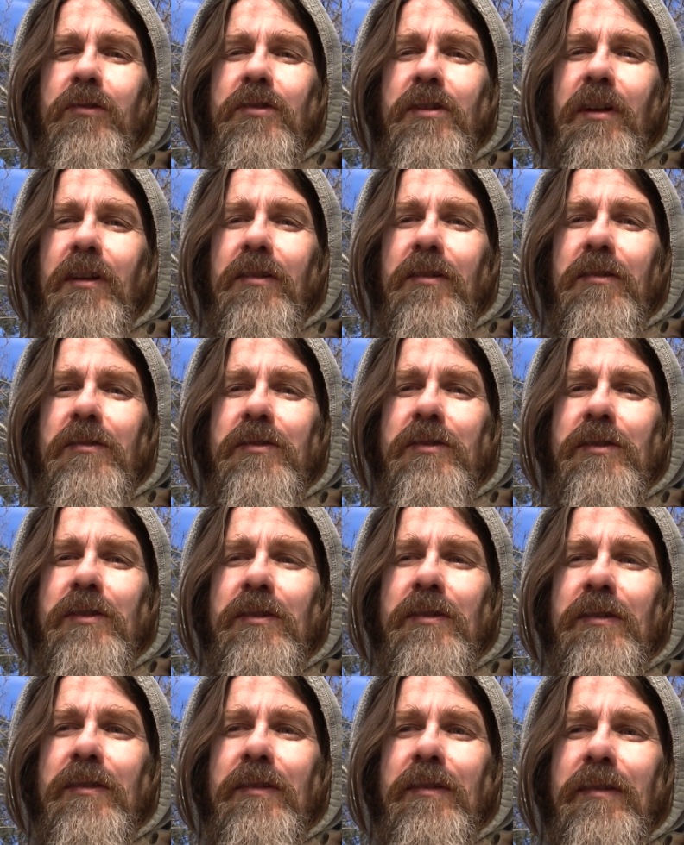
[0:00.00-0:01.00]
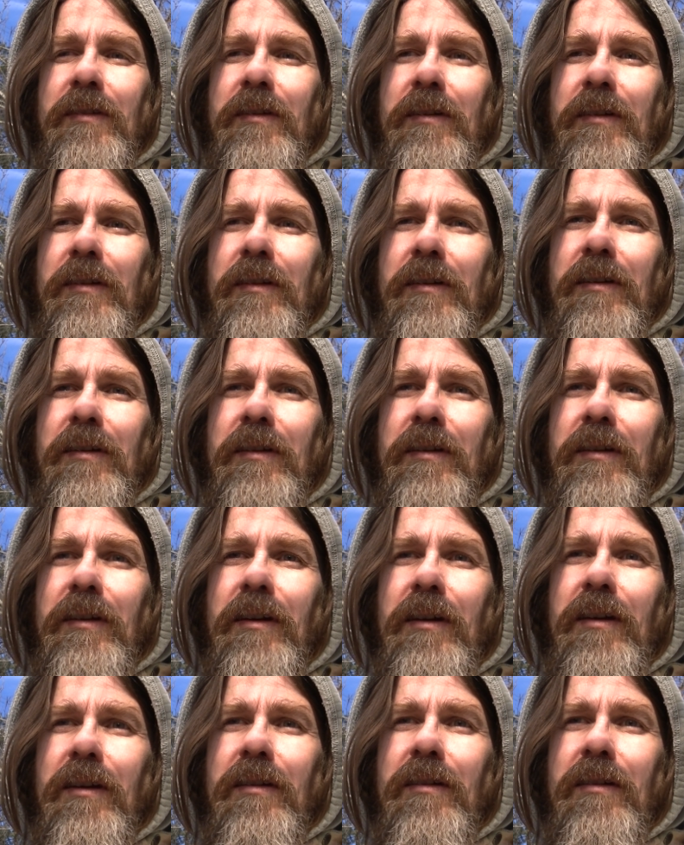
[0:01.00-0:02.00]
sentinels,
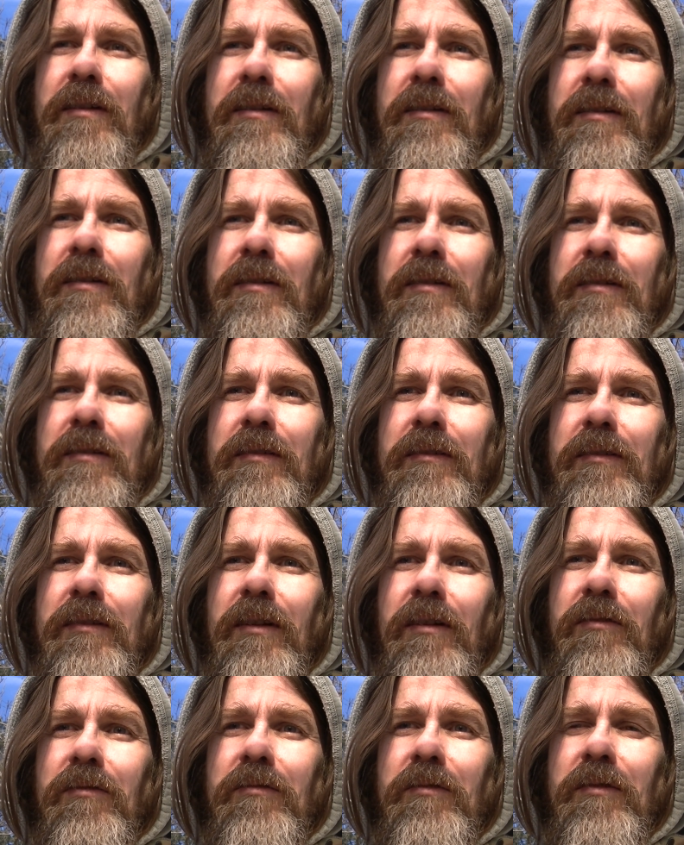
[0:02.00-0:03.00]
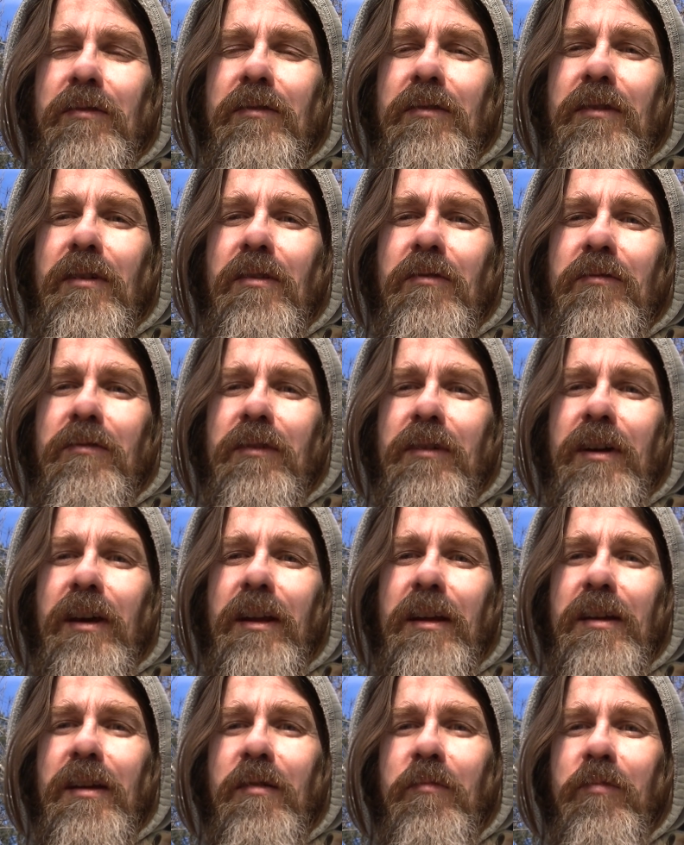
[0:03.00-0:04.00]
uh, you know, will
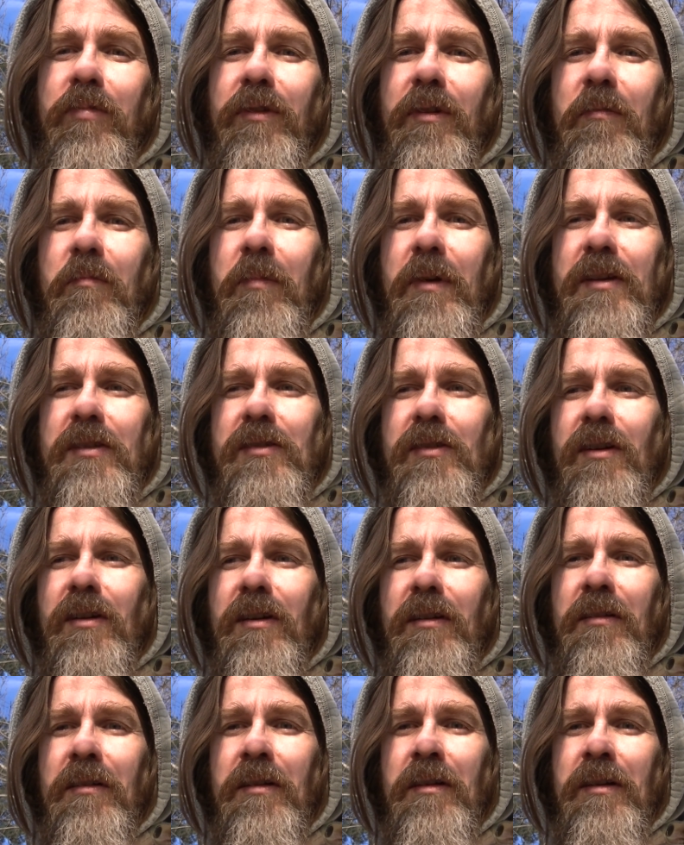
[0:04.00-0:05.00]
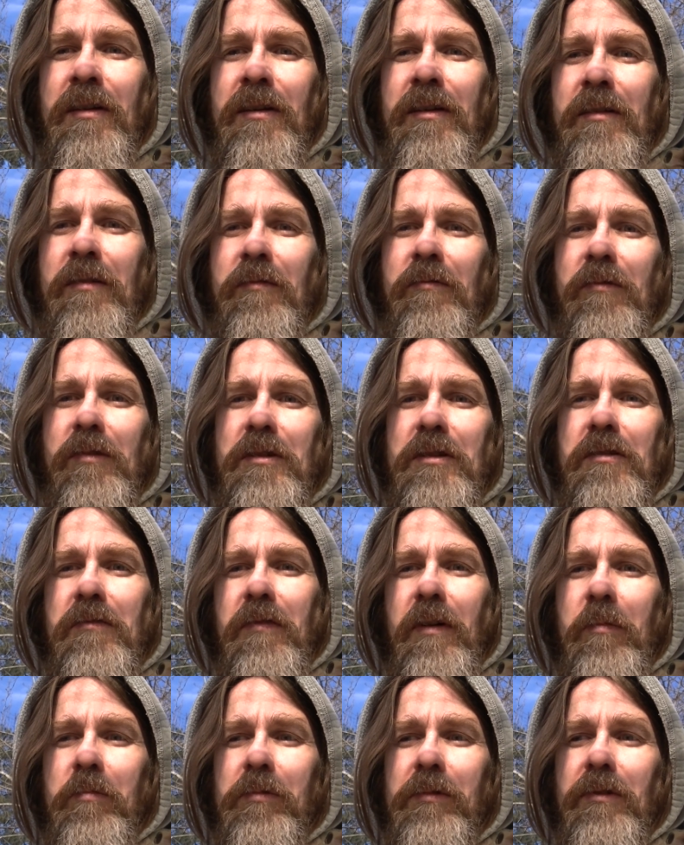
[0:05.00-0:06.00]
kind of imprint based on what you've
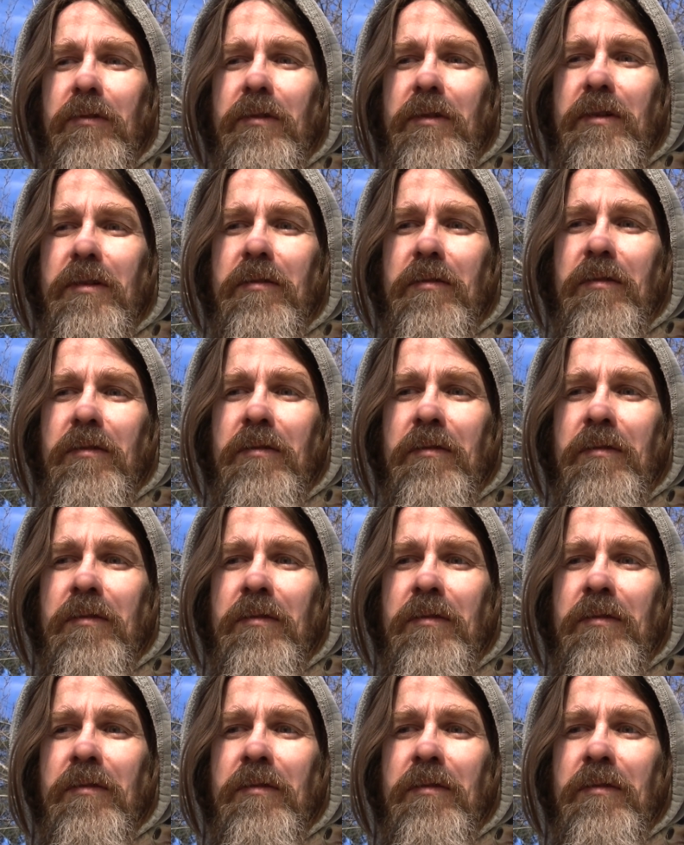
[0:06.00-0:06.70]
uploaded and